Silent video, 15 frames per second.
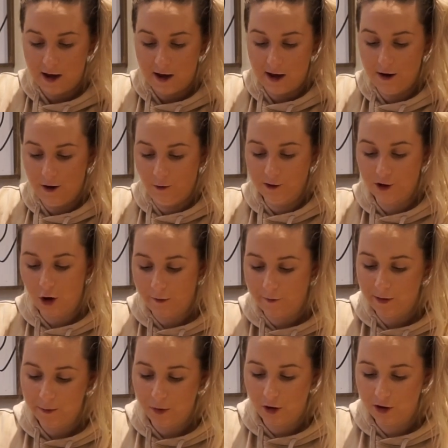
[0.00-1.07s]
an old
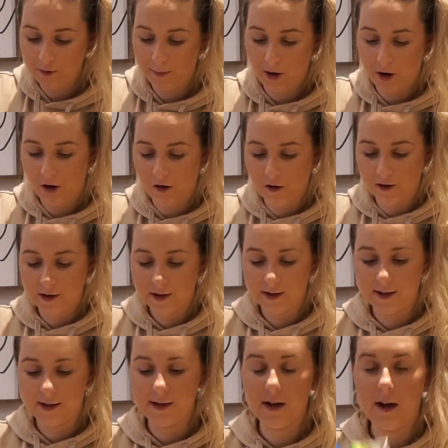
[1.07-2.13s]
coffee pod
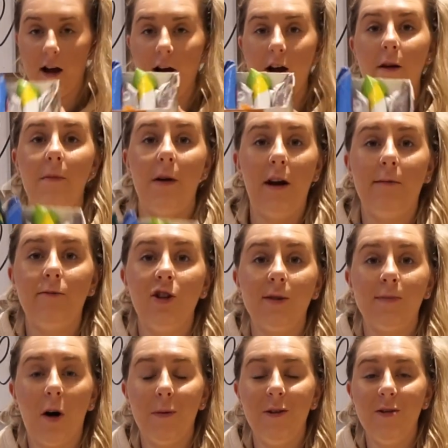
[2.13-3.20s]
box, and I'm
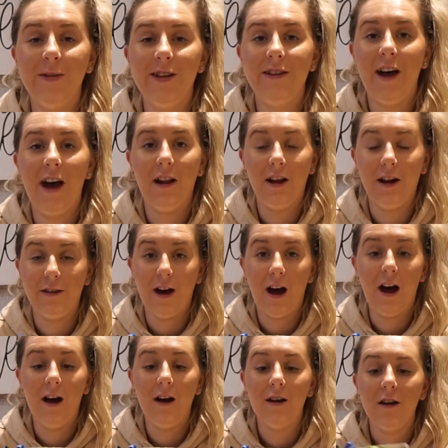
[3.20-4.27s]
just popping them in there like
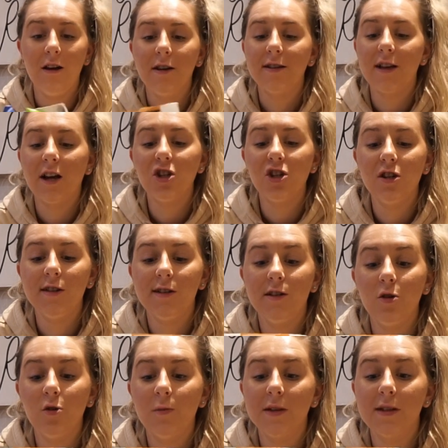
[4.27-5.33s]
that. It's actually
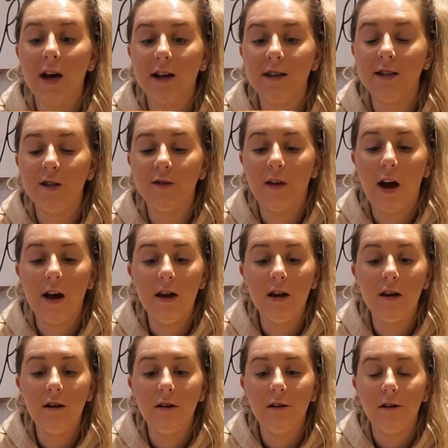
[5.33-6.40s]
super
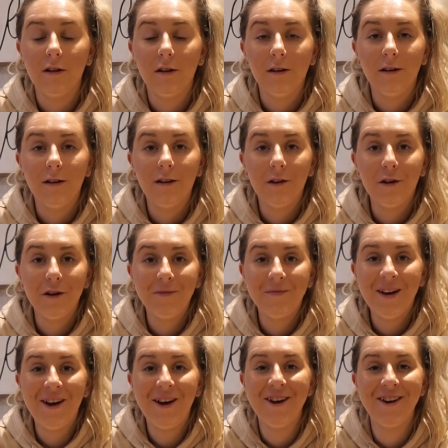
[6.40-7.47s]
satisfying.
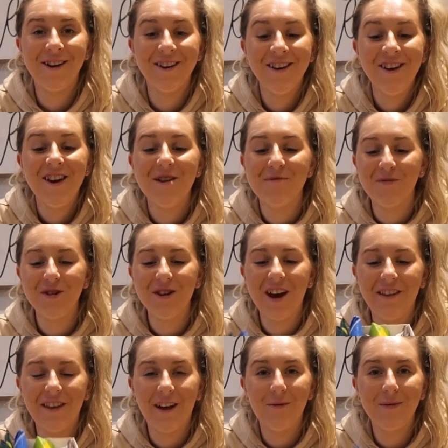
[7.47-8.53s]
But
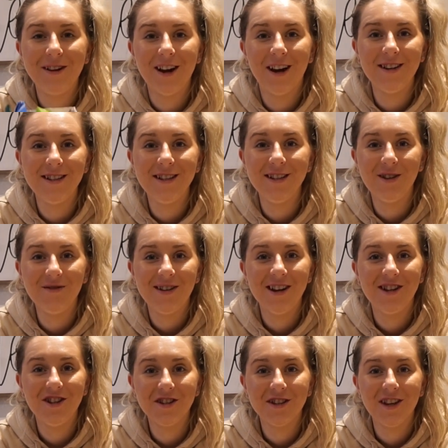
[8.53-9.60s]
yeah, that'll be a nice easy
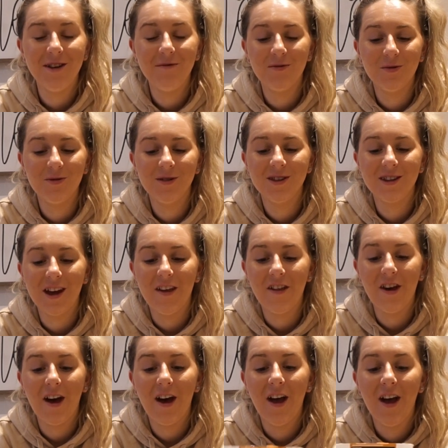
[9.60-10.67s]
way to just keep them all
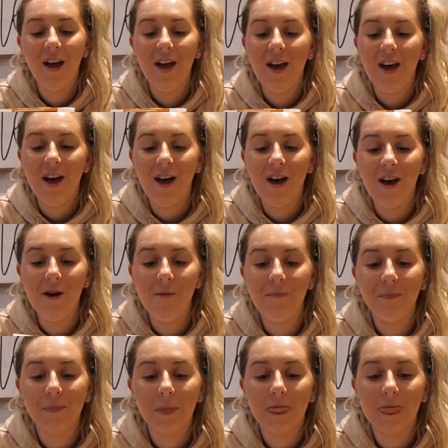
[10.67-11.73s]
together.
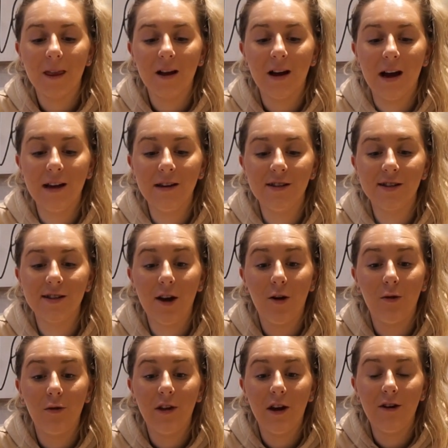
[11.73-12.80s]
And
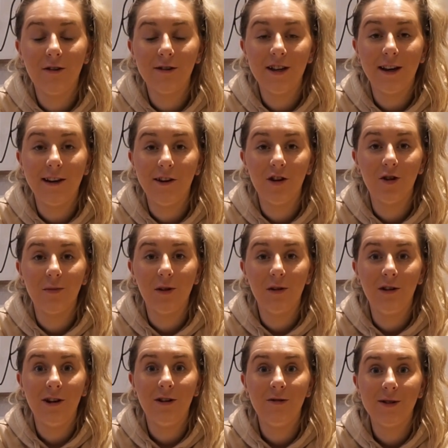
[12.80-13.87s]
so they're not taking up
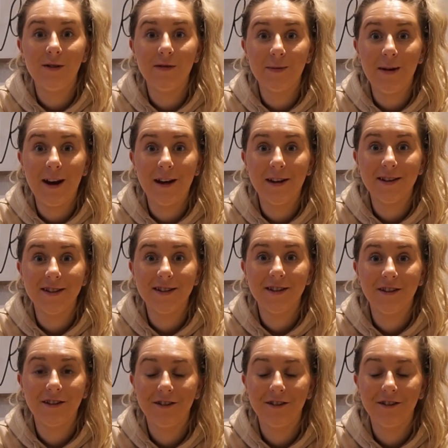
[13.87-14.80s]
loads of space.